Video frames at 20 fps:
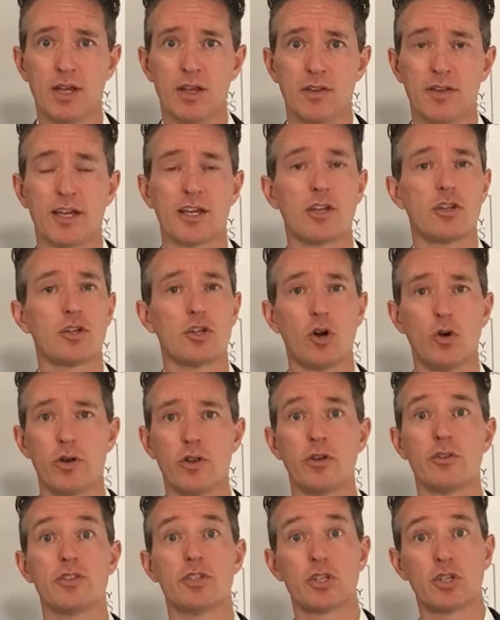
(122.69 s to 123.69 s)
they can go to
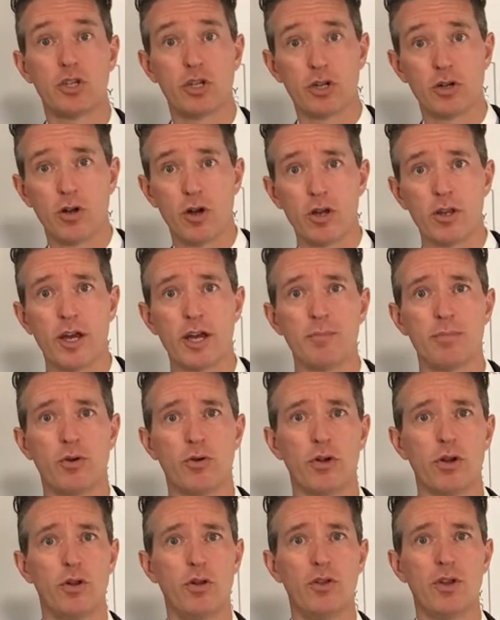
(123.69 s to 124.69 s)
their secure online
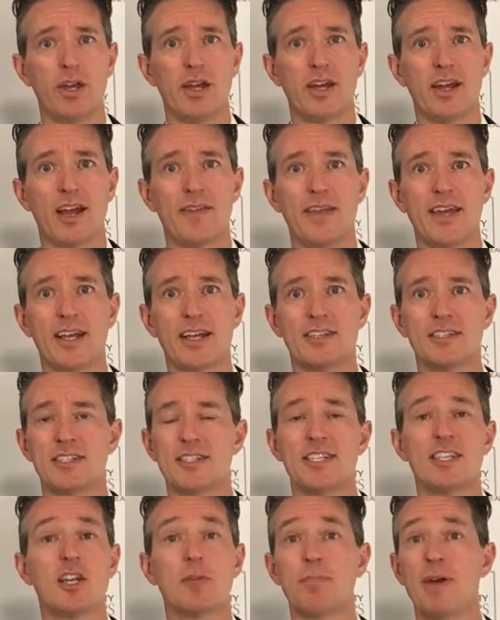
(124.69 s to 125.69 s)
portal, and they can
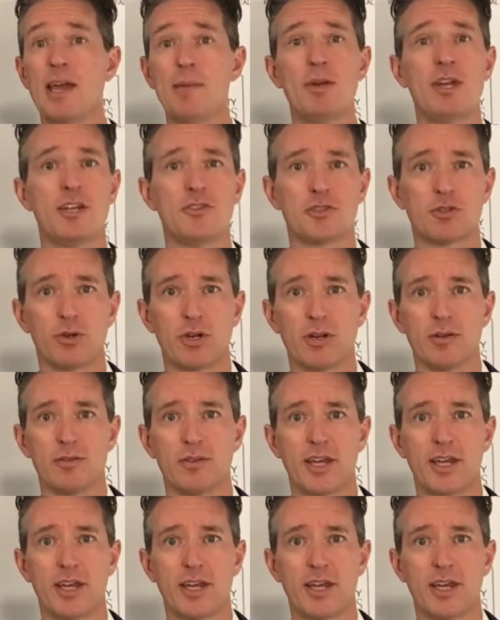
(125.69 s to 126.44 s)
see their payment history.